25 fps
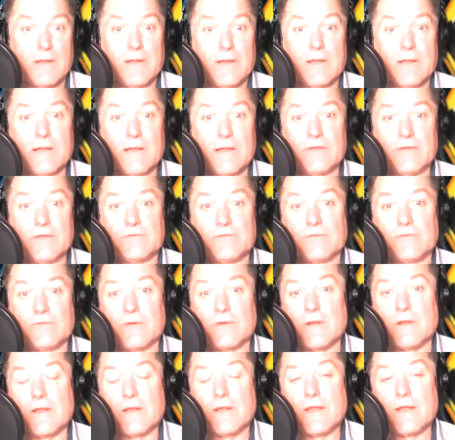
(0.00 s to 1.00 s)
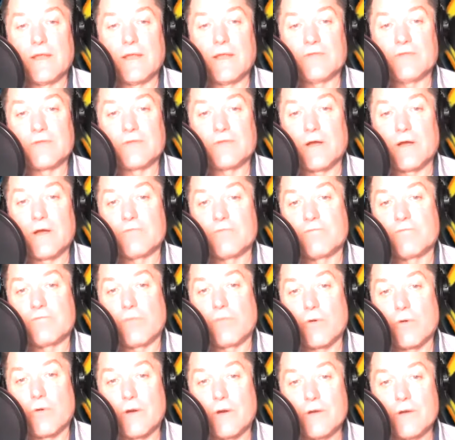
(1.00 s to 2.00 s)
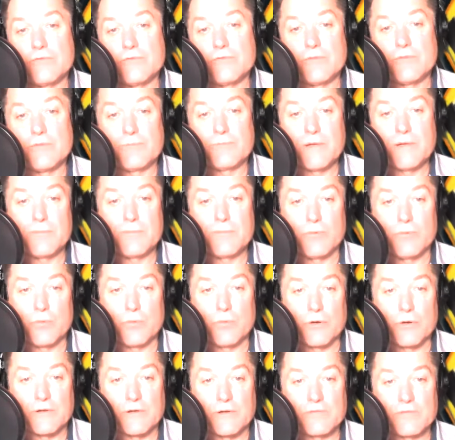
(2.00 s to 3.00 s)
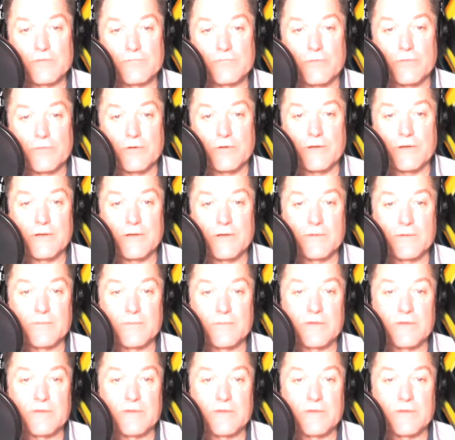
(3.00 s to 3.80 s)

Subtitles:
He's got 400 people working for him.